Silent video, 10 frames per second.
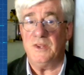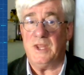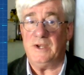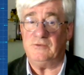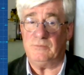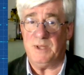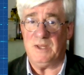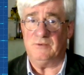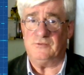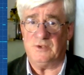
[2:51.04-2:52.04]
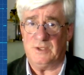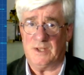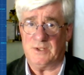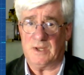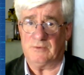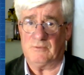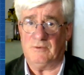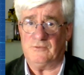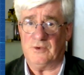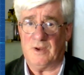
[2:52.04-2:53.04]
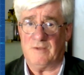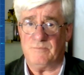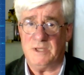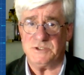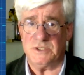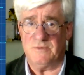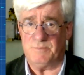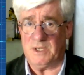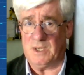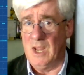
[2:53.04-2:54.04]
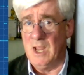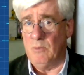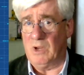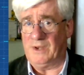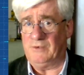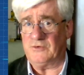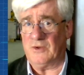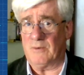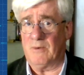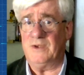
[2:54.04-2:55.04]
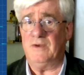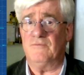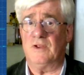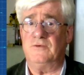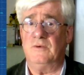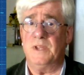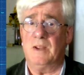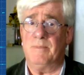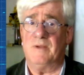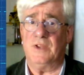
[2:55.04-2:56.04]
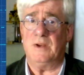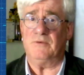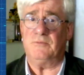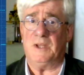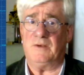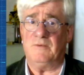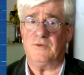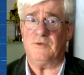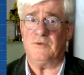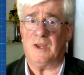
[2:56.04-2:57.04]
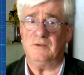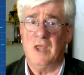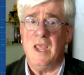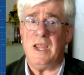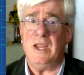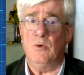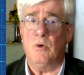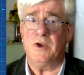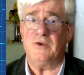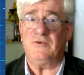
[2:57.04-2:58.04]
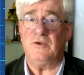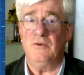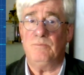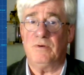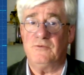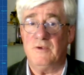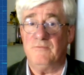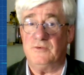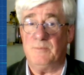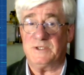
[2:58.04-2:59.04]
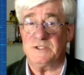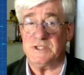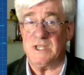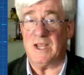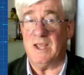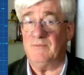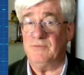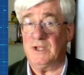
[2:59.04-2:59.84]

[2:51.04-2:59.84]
than its peers in the other countries that I've mentioned have been willing to tolerate inflation being above their respective targets, in order to preserve as much as they can of the